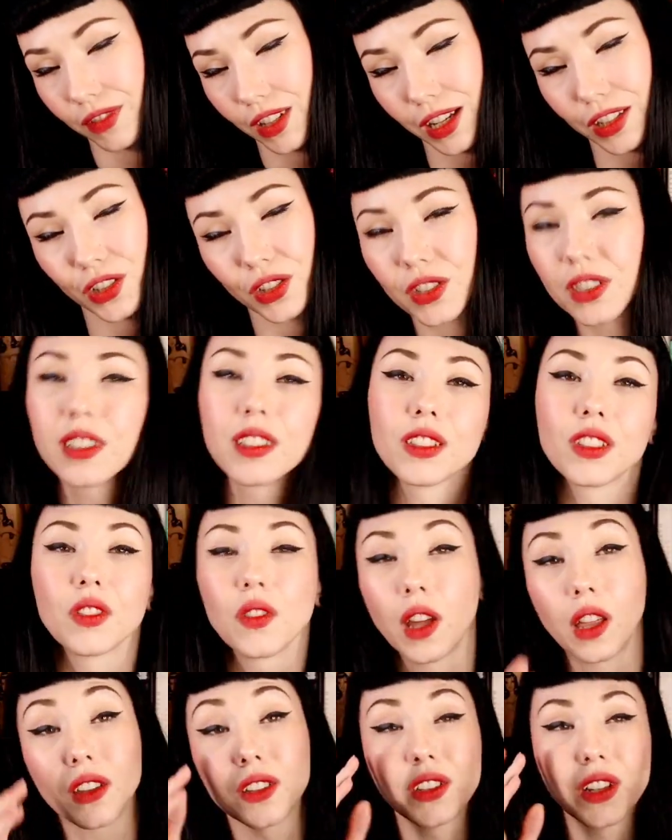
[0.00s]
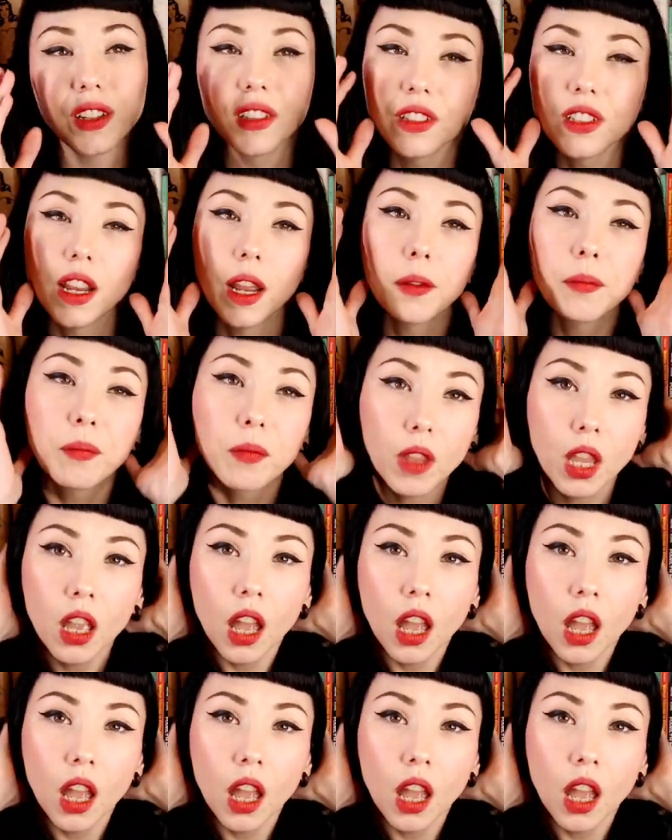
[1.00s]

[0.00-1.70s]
not just because it's Valentine's Day.